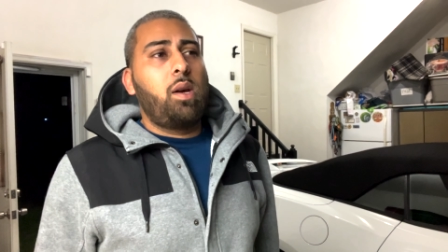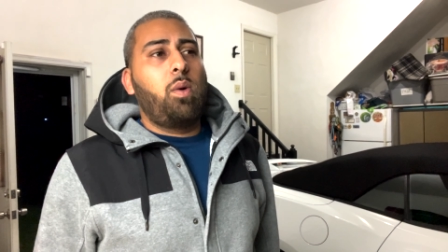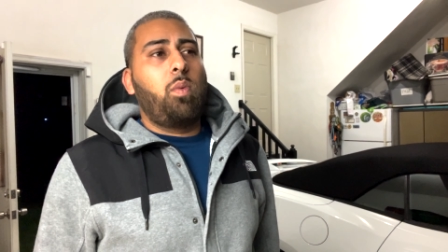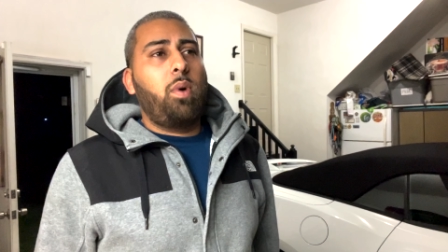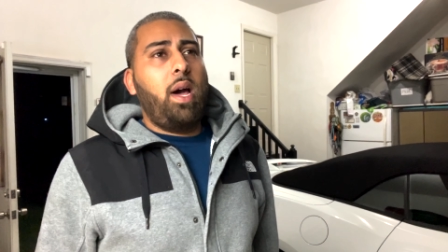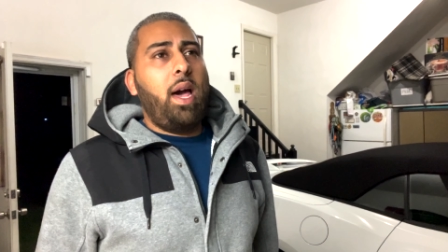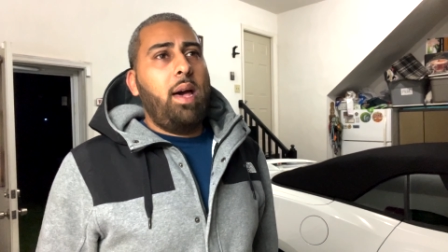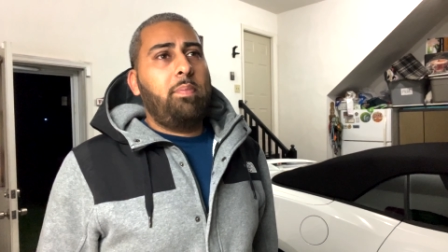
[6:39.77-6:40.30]

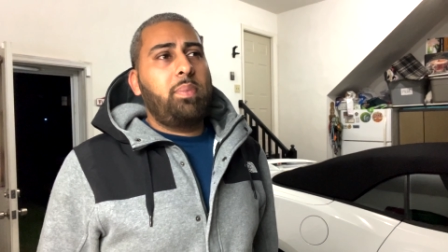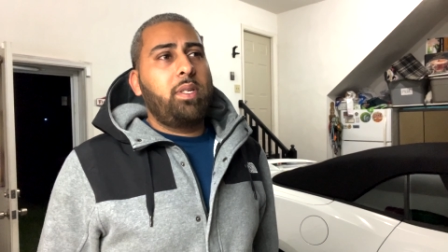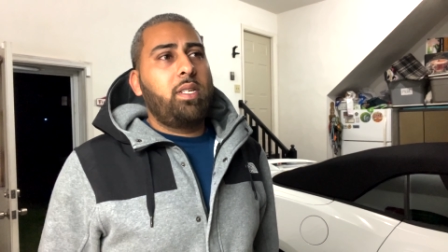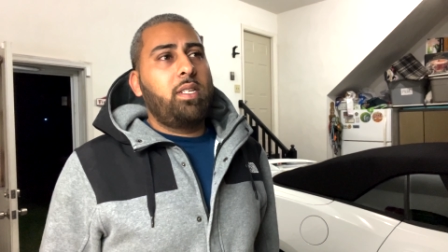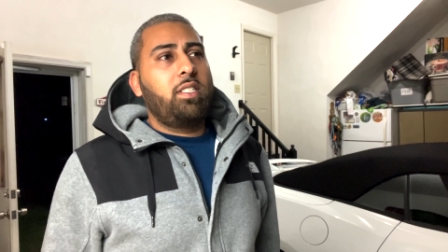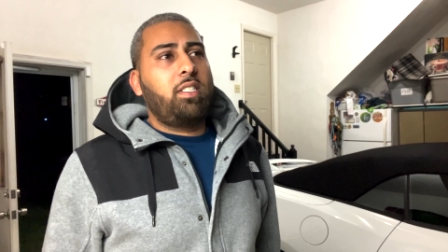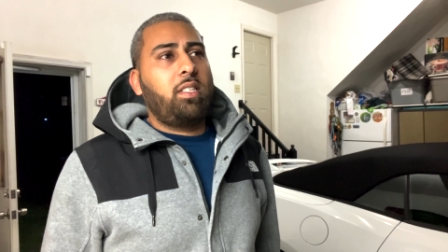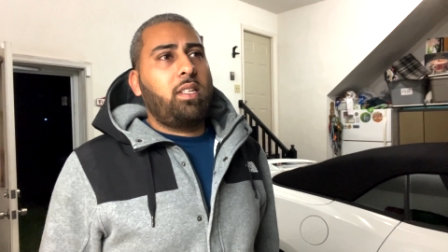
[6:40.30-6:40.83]
What happened
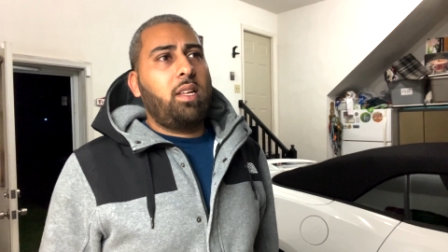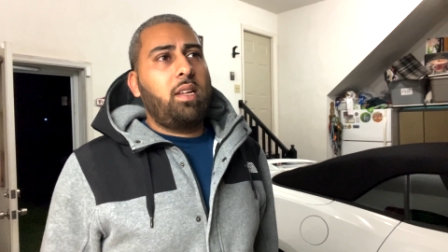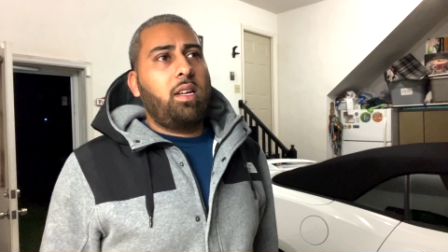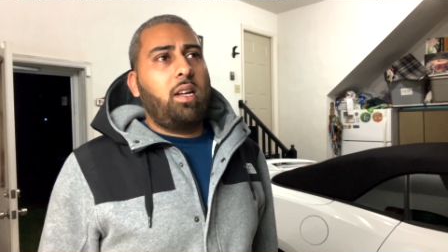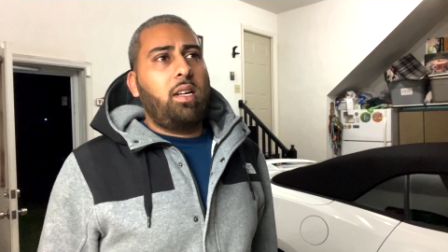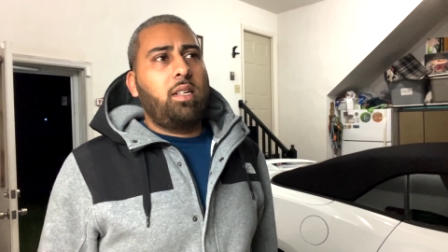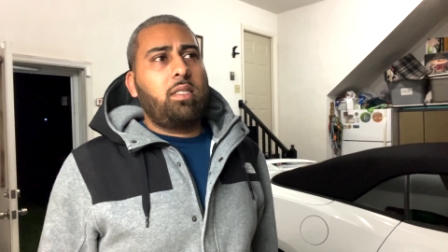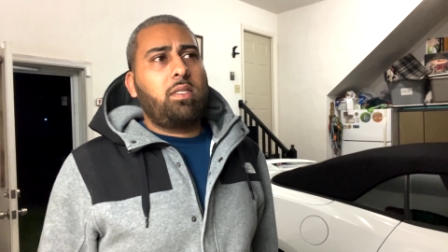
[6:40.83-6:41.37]
is
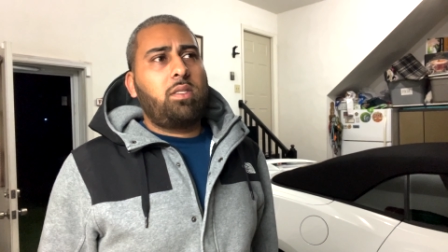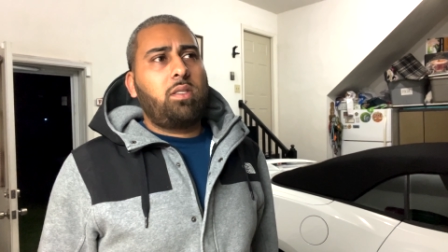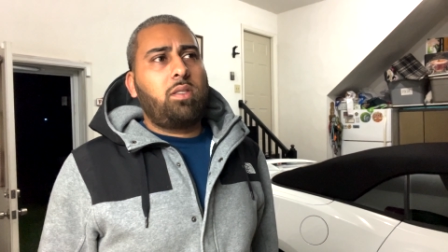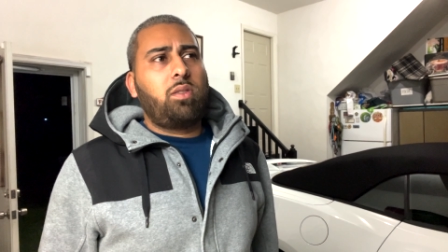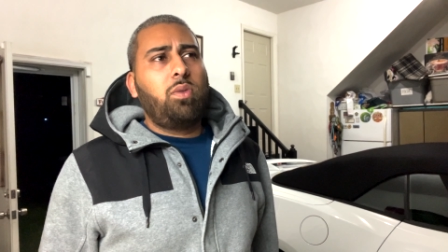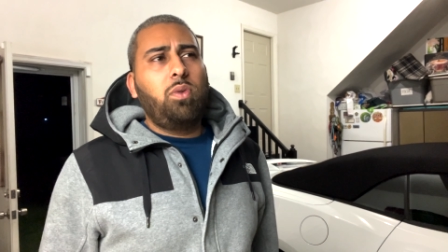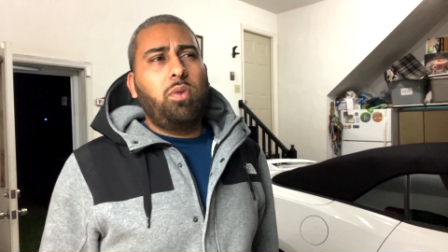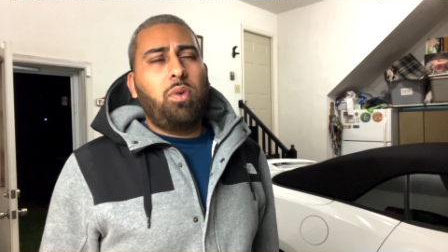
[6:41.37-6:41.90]

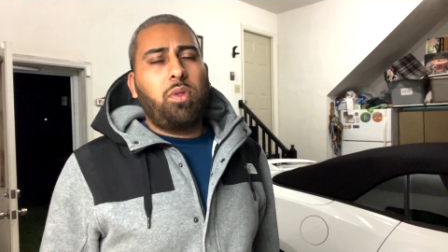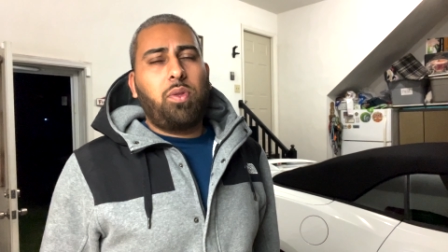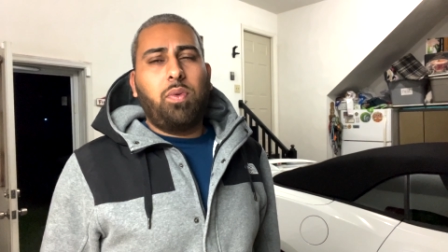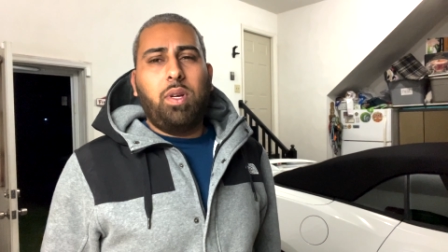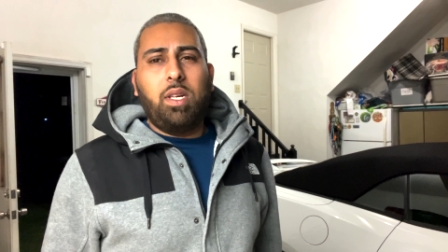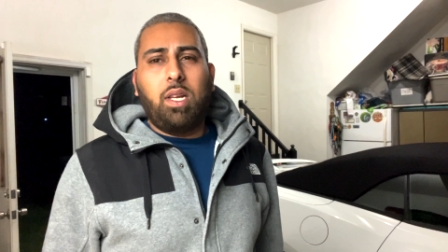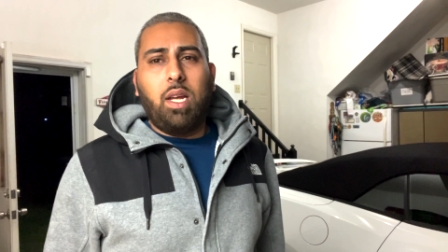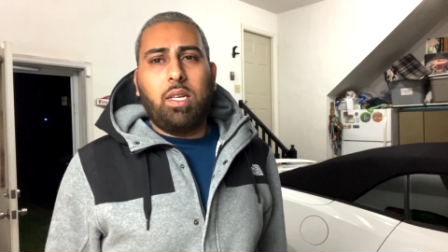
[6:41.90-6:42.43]
2 or
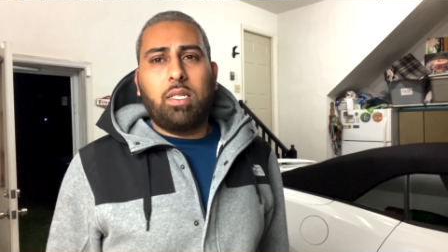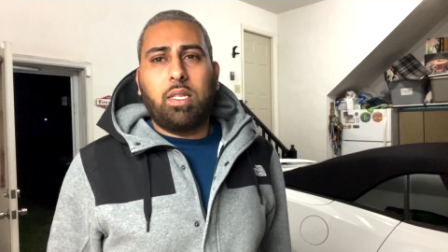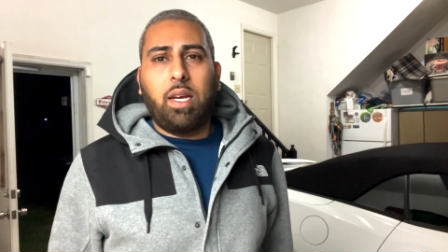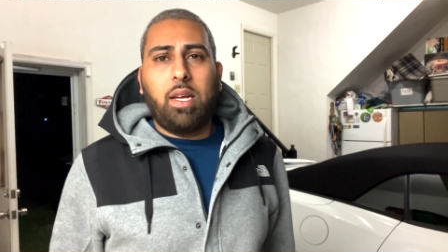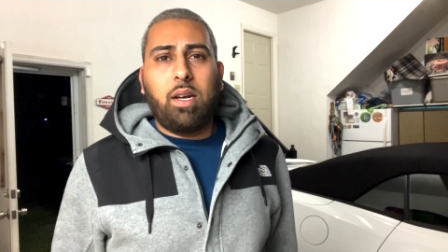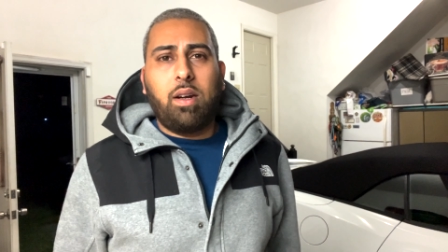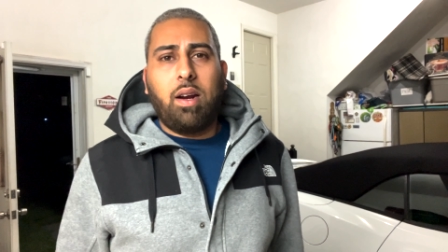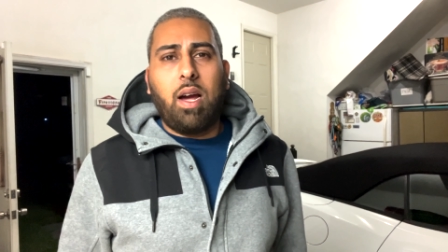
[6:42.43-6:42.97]
3 days later,